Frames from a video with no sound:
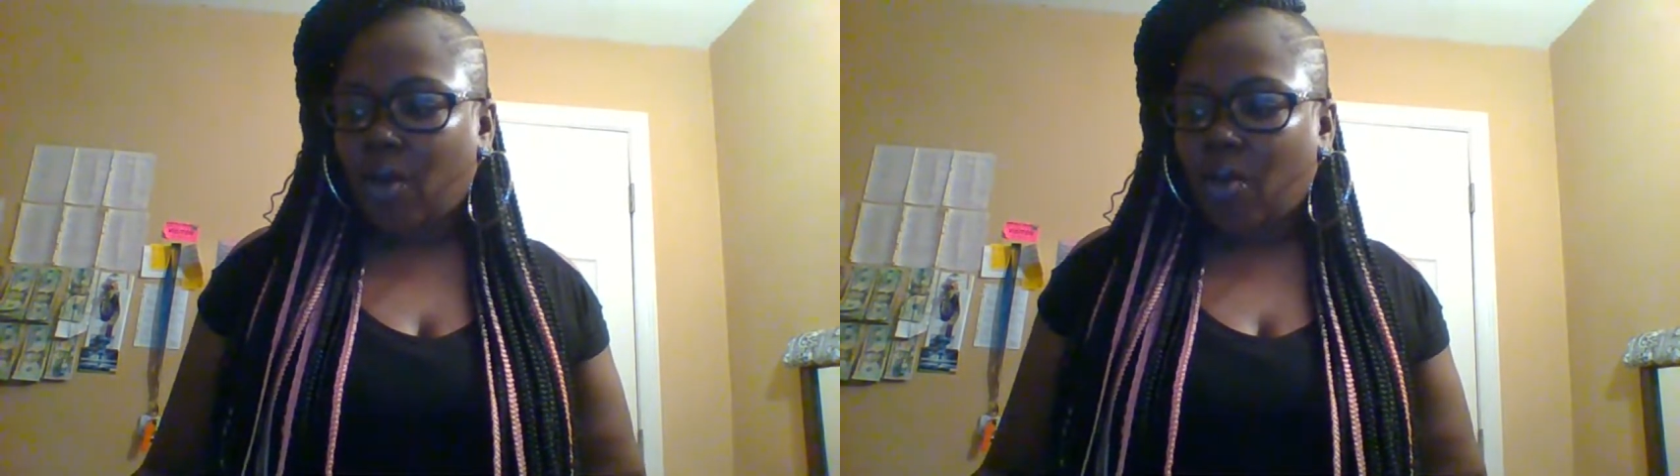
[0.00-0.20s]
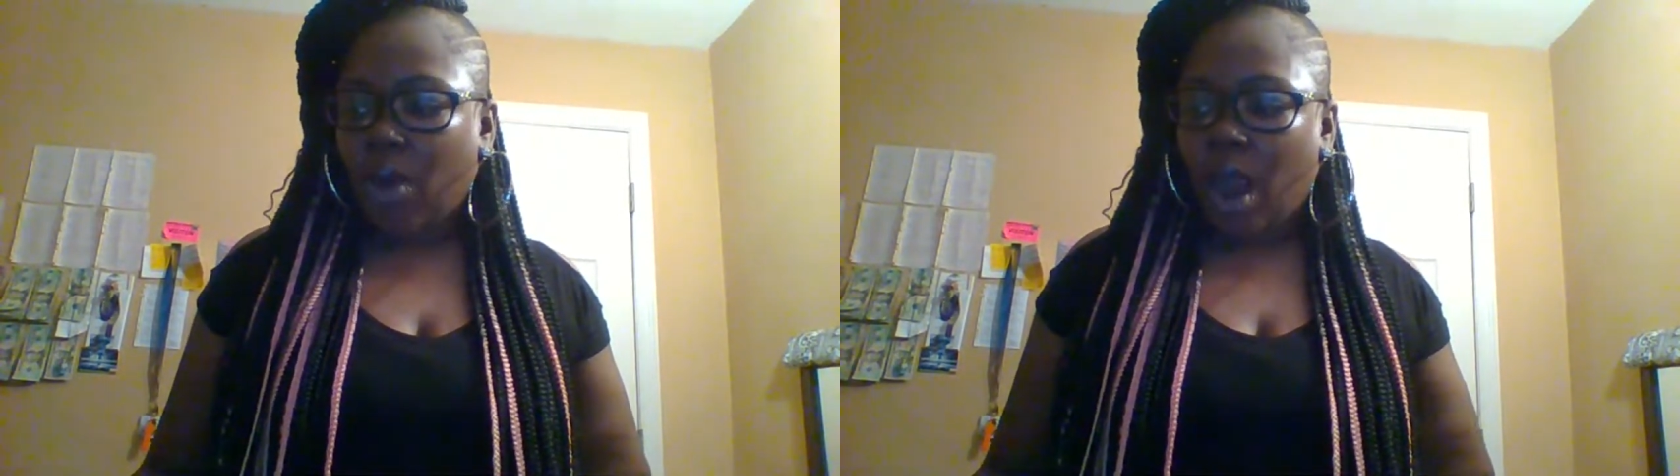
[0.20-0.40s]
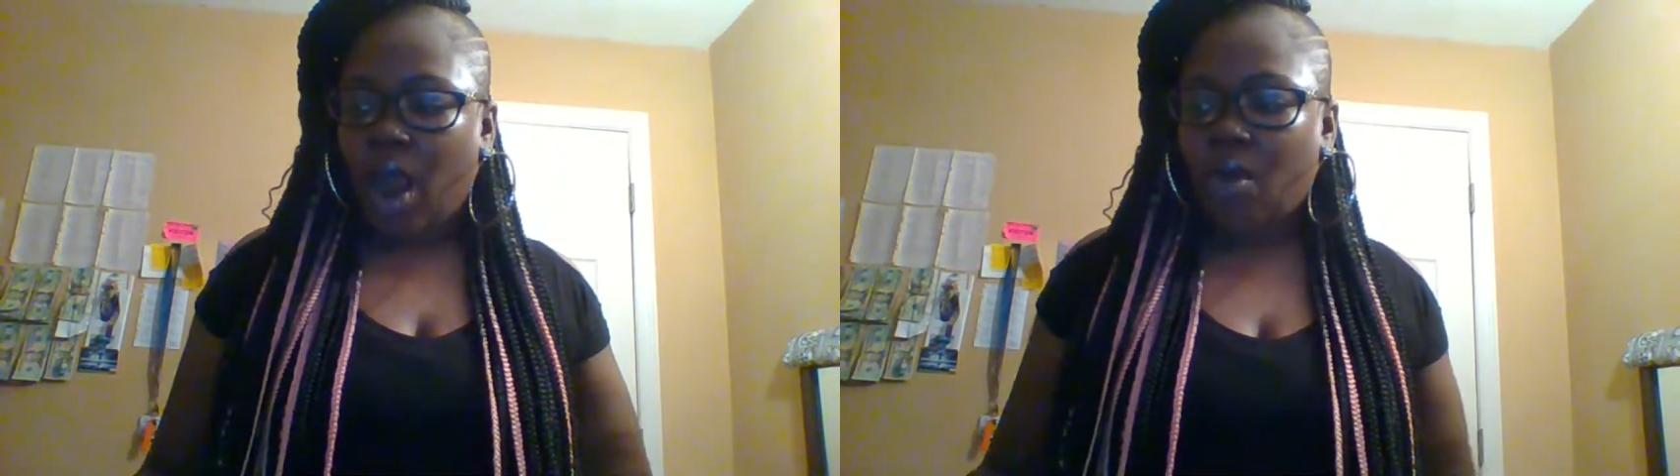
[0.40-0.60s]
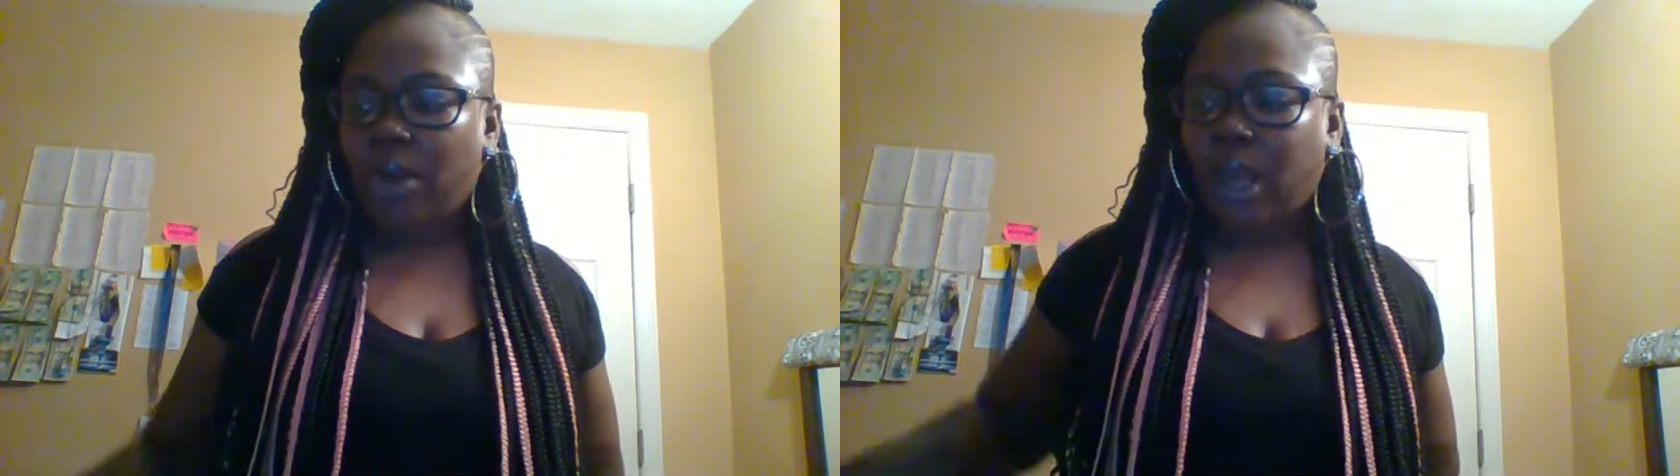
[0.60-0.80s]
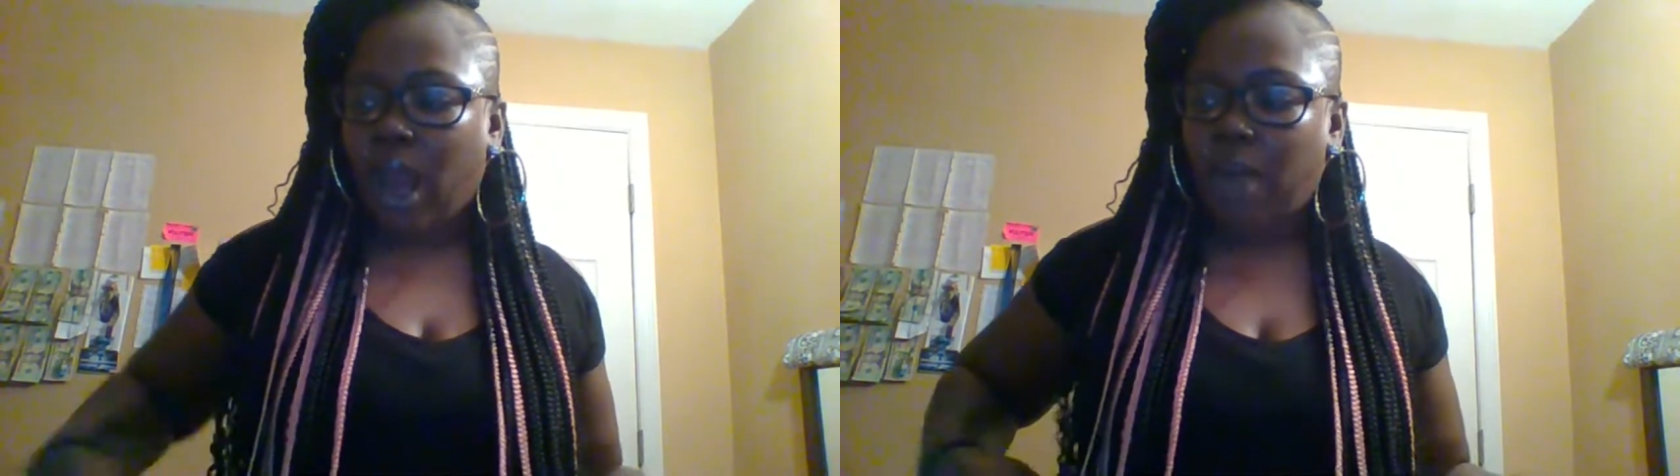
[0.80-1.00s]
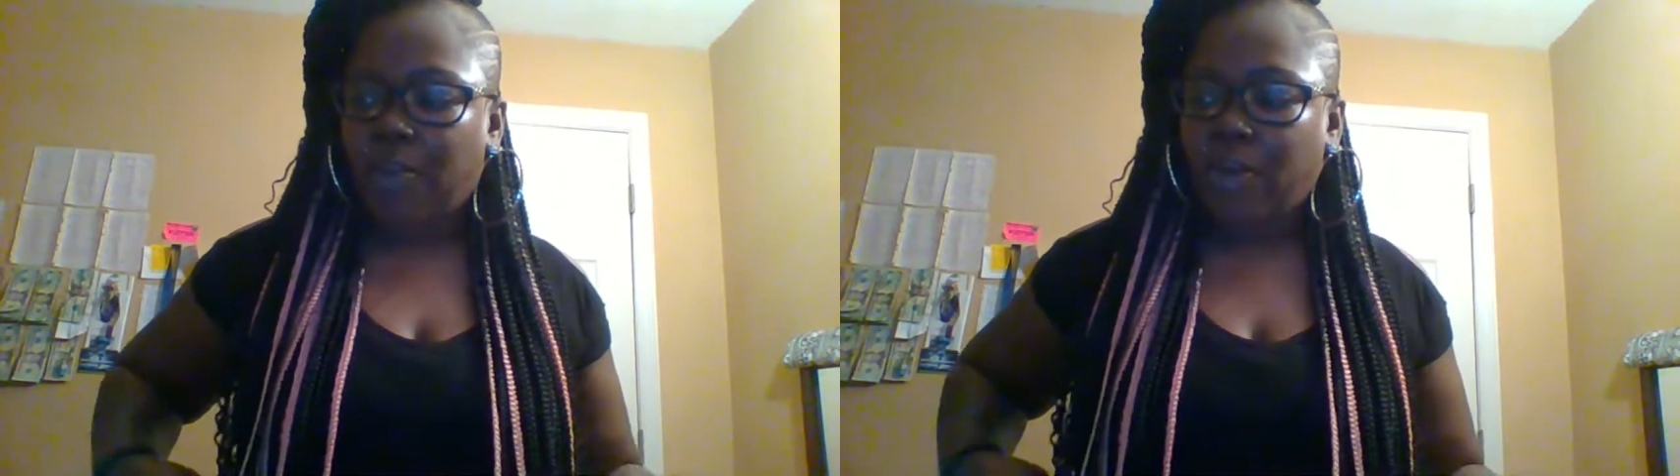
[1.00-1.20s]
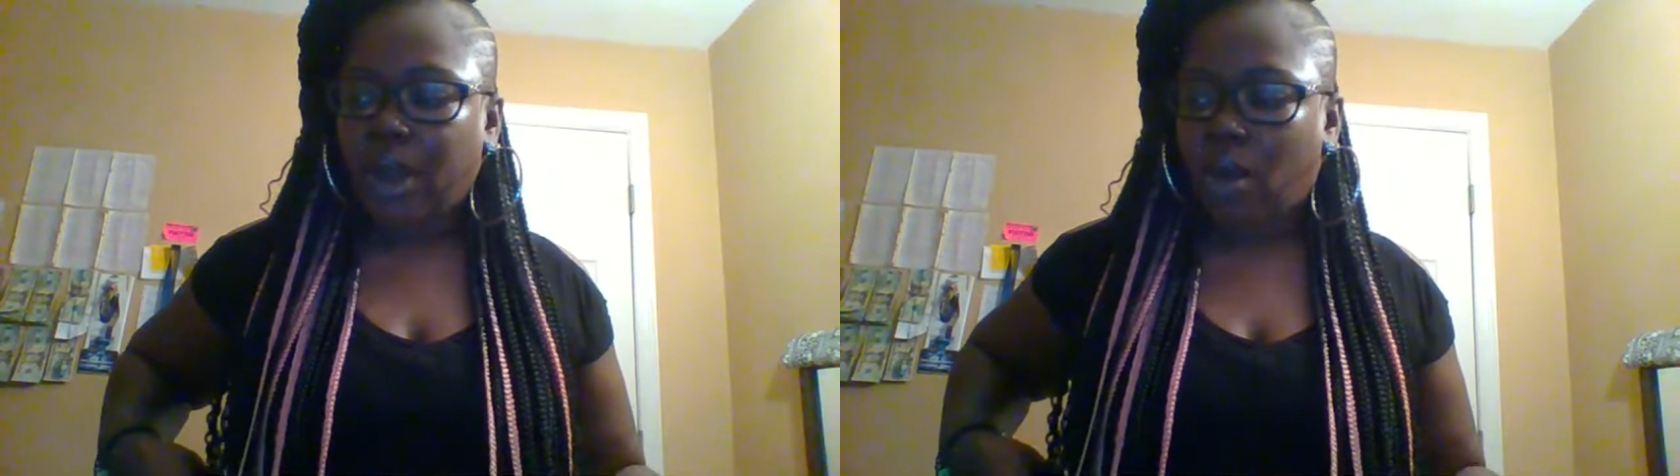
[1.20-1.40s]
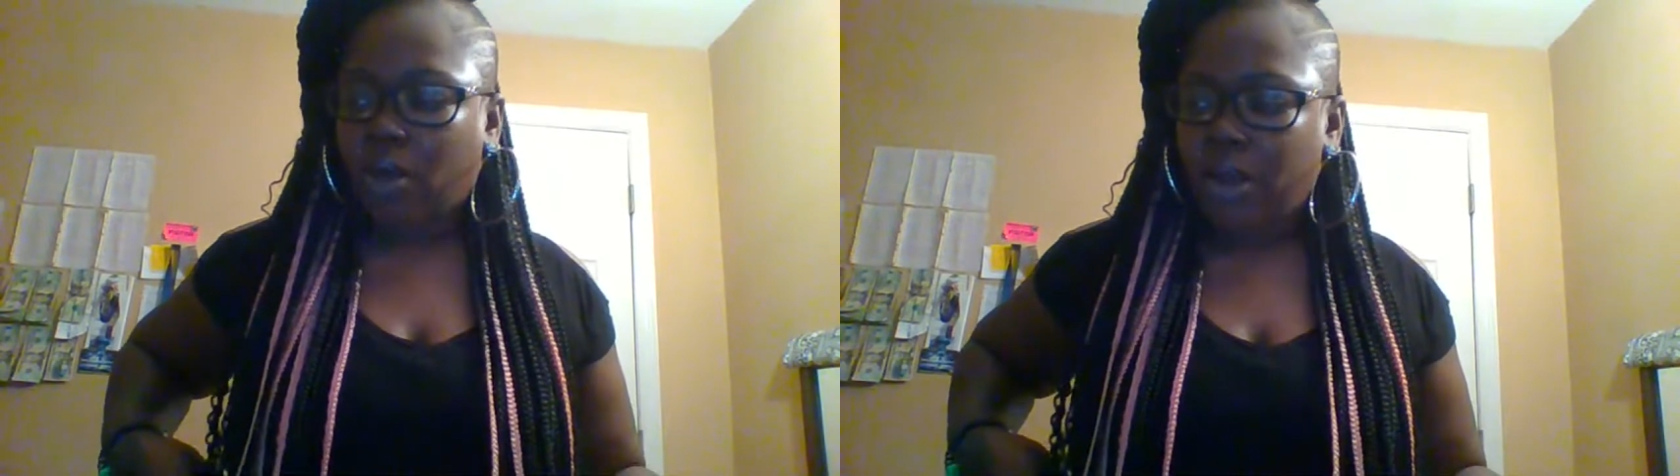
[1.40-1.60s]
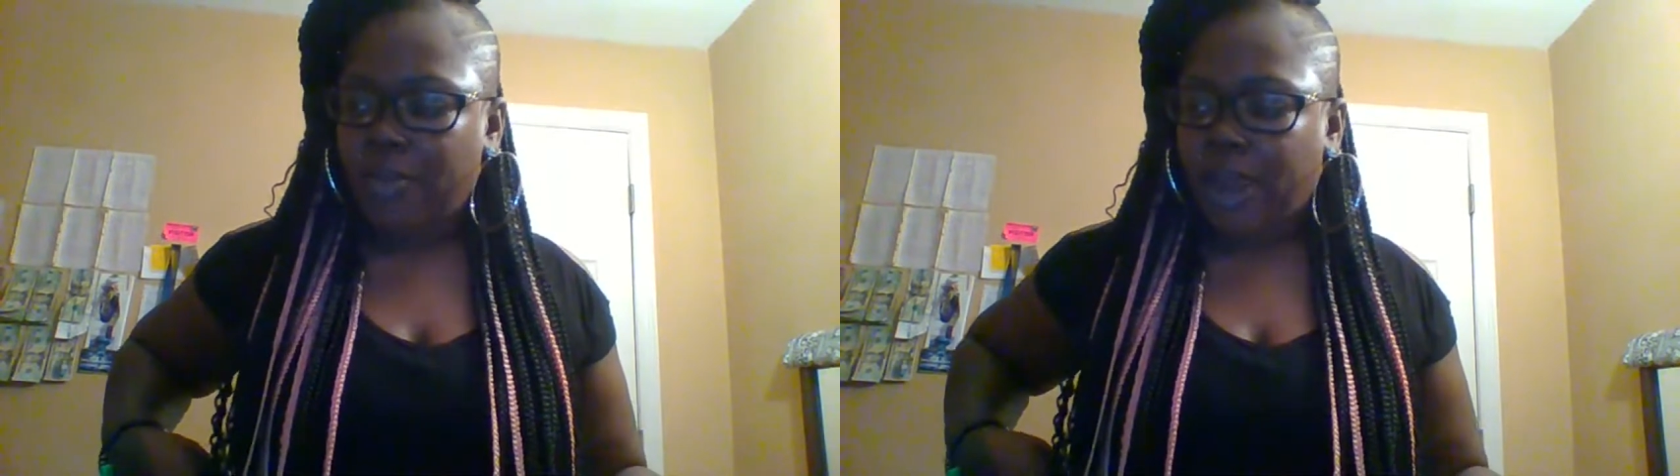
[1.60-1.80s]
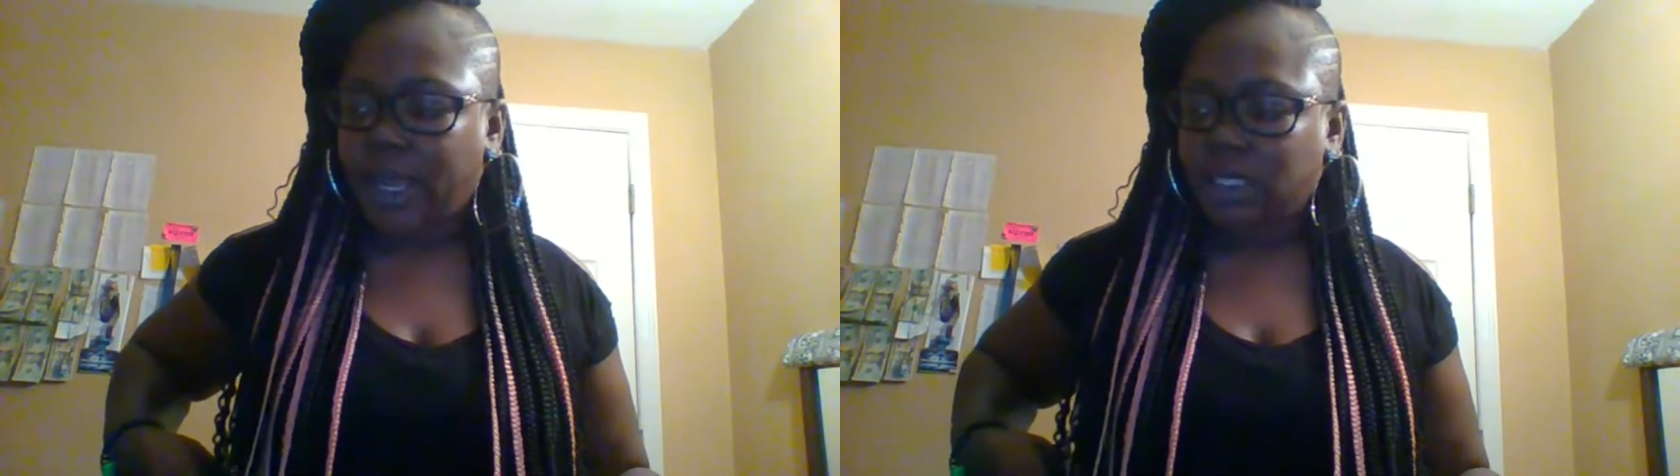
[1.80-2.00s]
we're already operating on
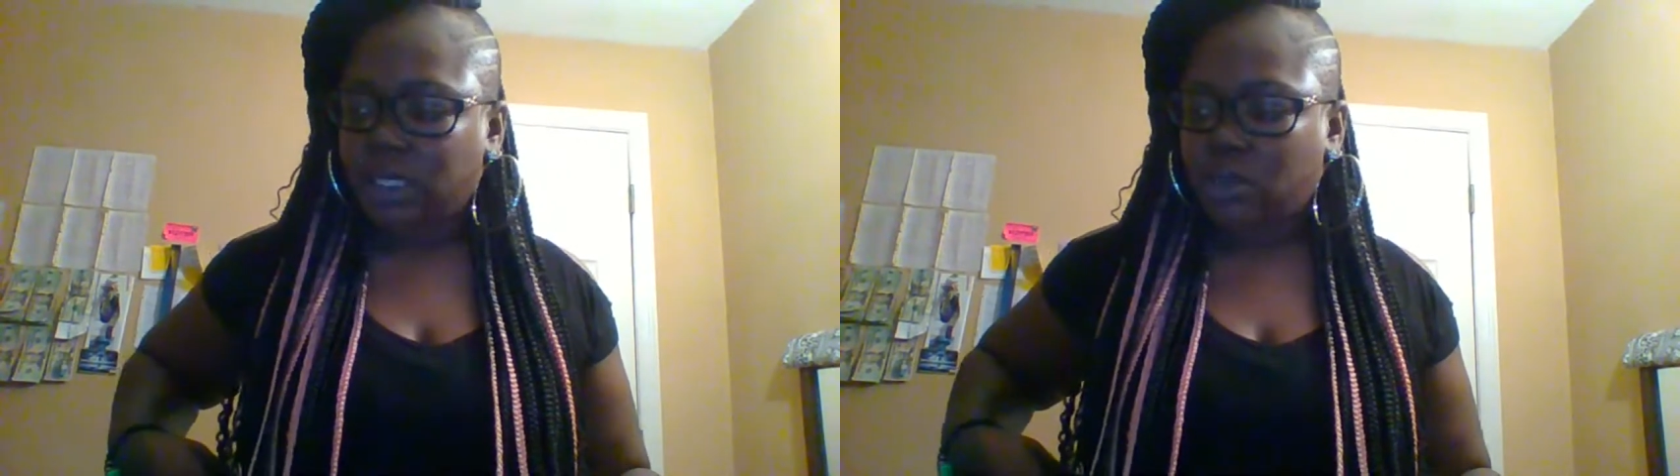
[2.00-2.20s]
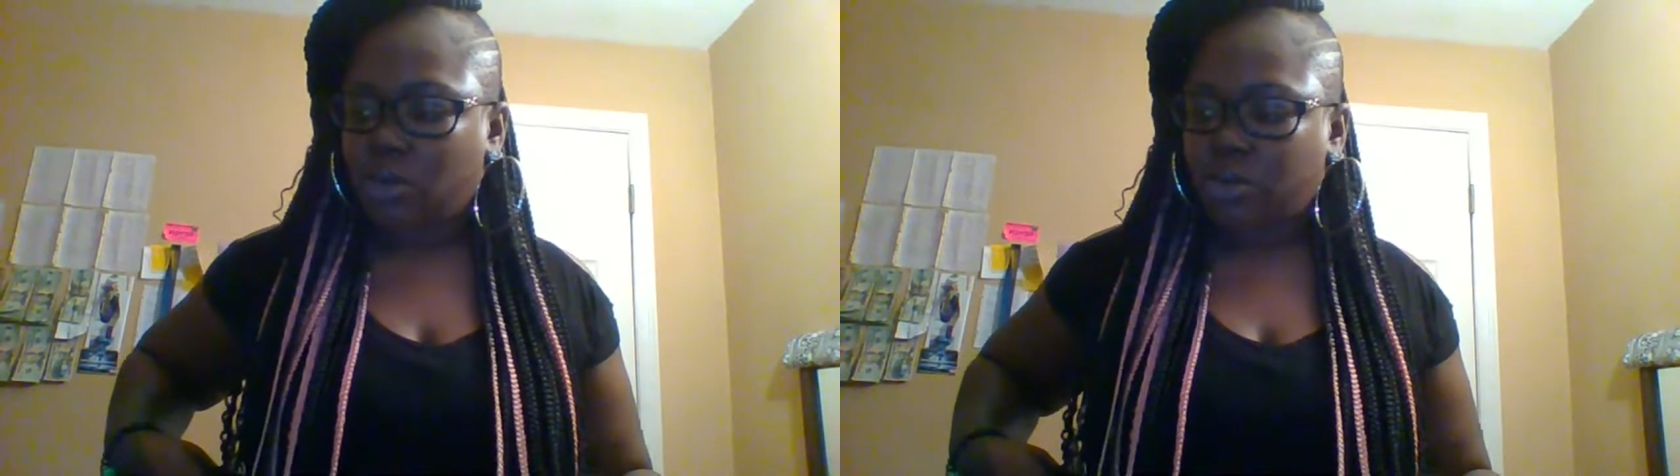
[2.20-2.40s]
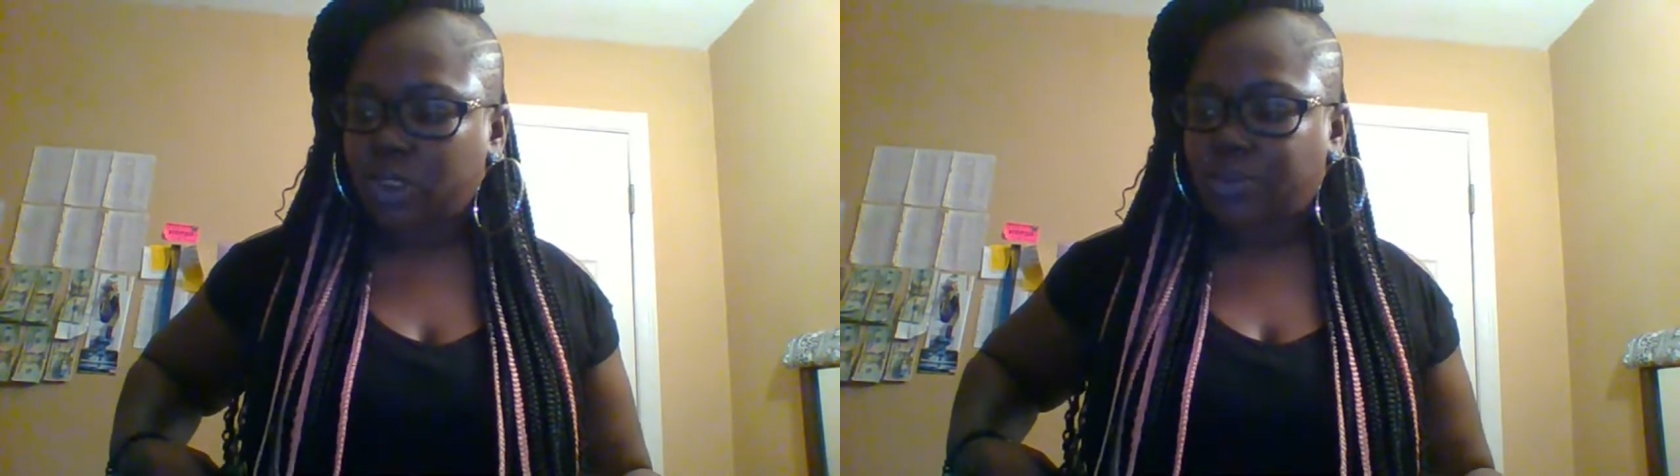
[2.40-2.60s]
command to numerous